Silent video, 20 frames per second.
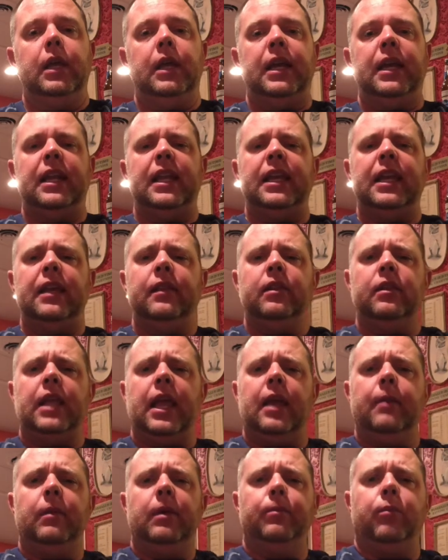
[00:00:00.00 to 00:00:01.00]
And again, the
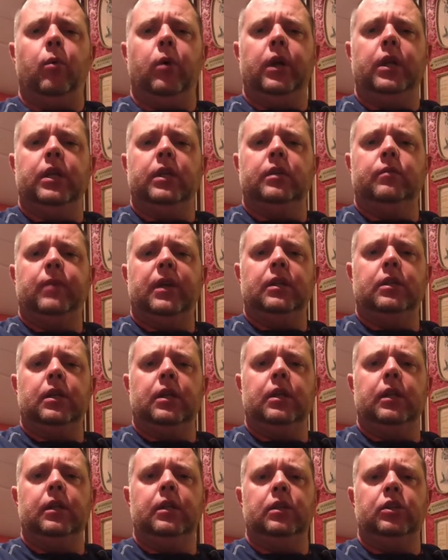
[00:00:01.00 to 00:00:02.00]
aiming point is
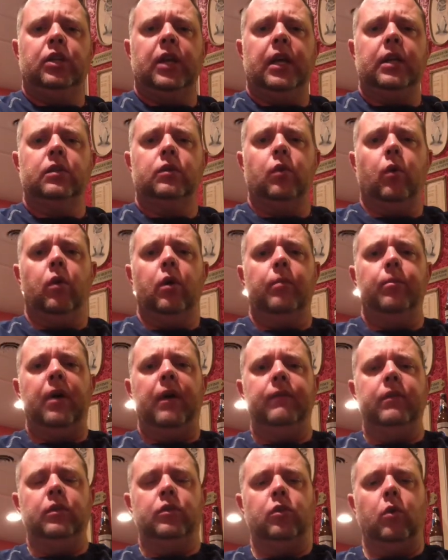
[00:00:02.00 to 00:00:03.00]
basically the chest or
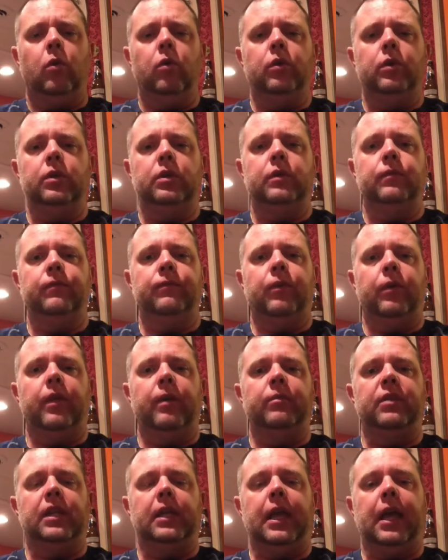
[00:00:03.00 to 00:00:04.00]
above the shoulders for
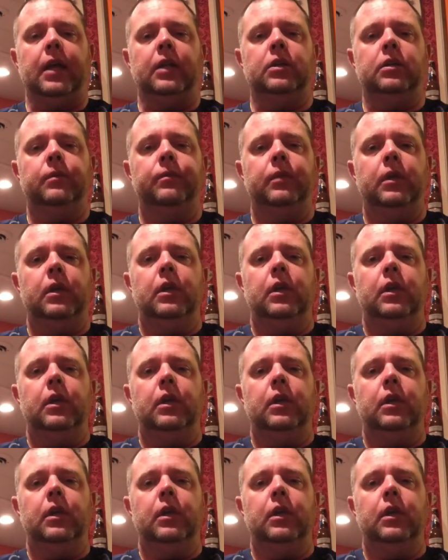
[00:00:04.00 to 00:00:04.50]
them to catch.